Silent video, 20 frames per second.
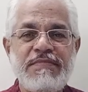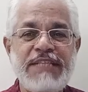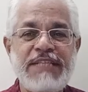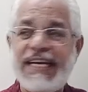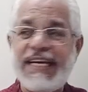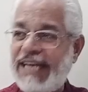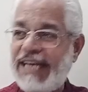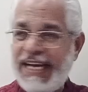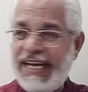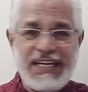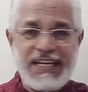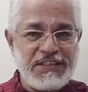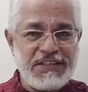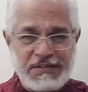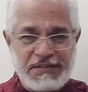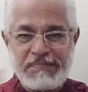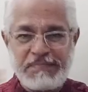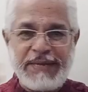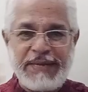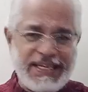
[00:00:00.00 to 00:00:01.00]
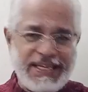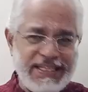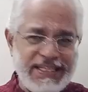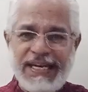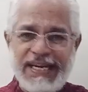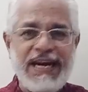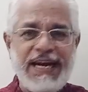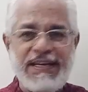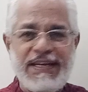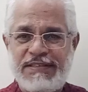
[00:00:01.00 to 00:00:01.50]
That guy is better
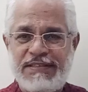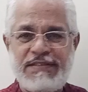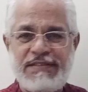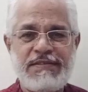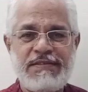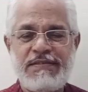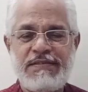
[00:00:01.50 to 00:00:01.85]
than us.